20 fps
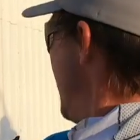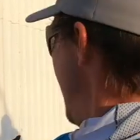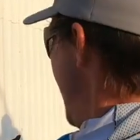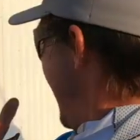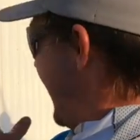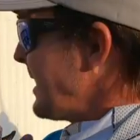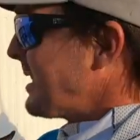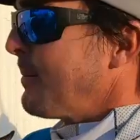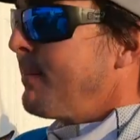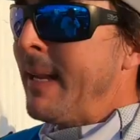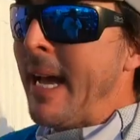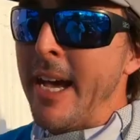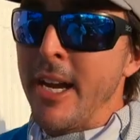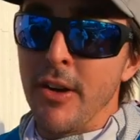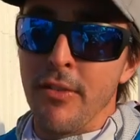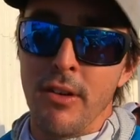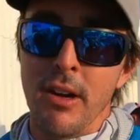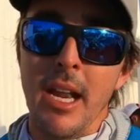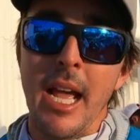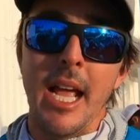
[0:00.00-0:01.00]
ice him down
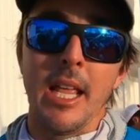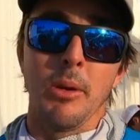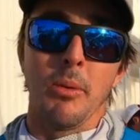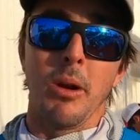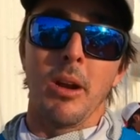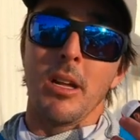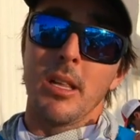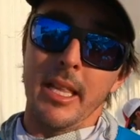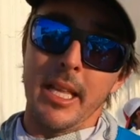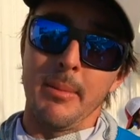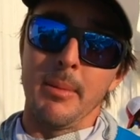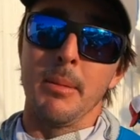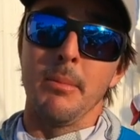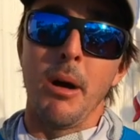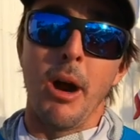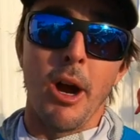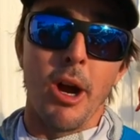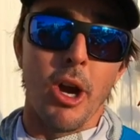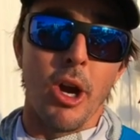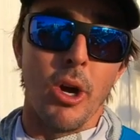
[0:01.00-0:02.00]
overnight, then we're gonna clean him
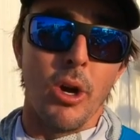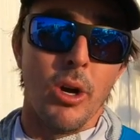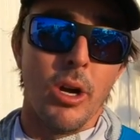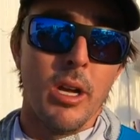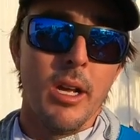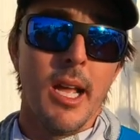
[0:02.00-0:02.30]
tomorrow.